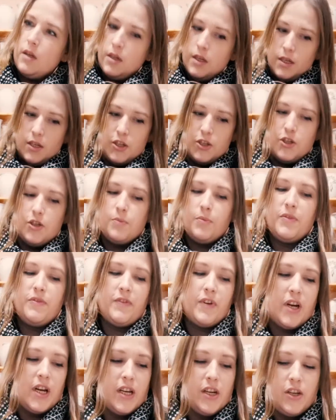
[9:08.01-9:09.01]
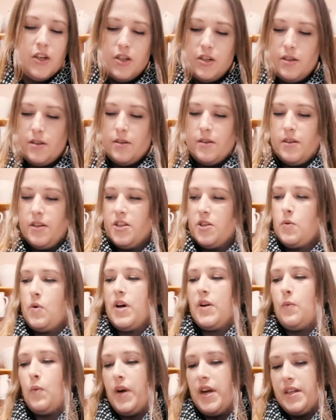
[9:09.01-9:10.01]
He should be fine because he's
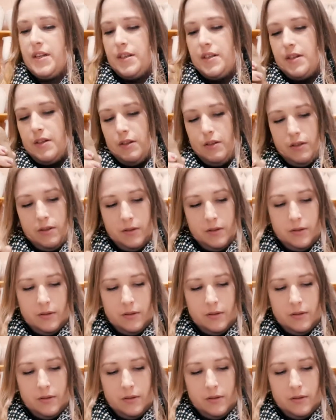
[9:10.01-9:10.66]
quite wet still.